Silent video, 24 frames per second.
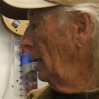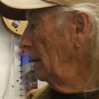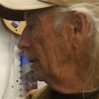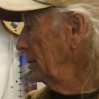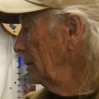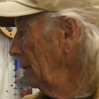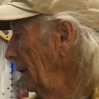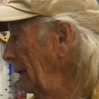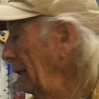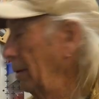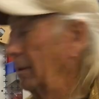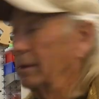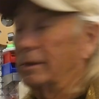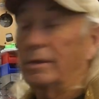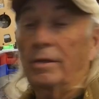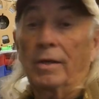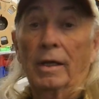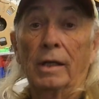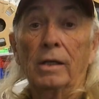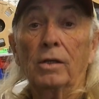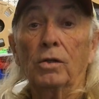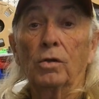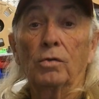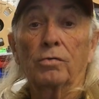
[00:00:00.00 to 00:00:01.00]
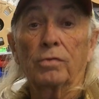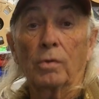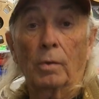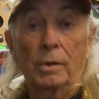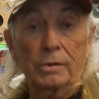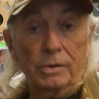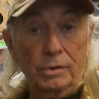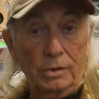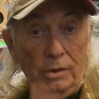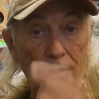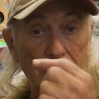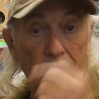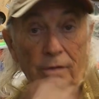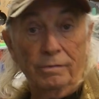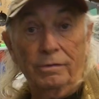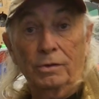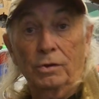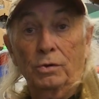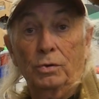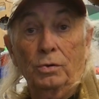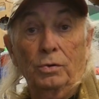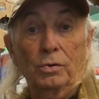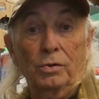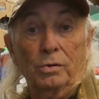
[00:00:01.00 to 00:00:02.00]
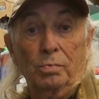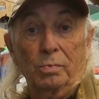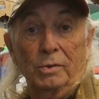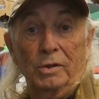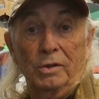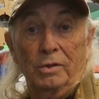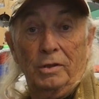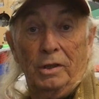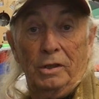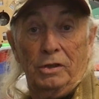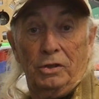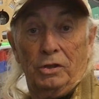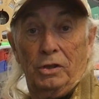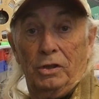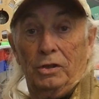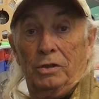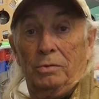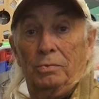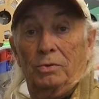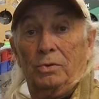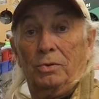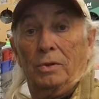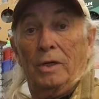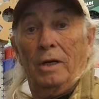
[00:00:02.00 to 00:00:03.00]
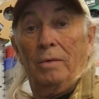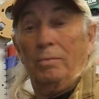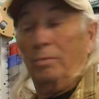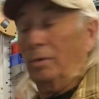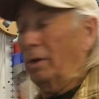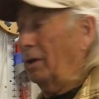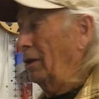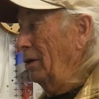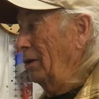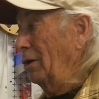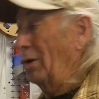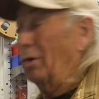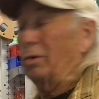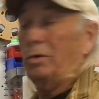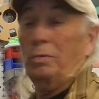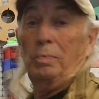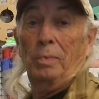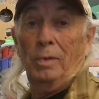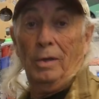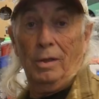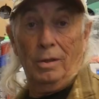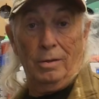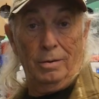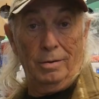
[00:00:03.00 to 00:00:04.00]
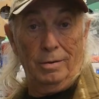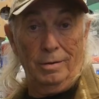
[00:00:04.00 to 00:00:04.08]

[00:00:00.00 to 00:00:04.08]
So anyways, thank you for watching Coffee and Tools. Please like, share, subscribe, ring the notice bell.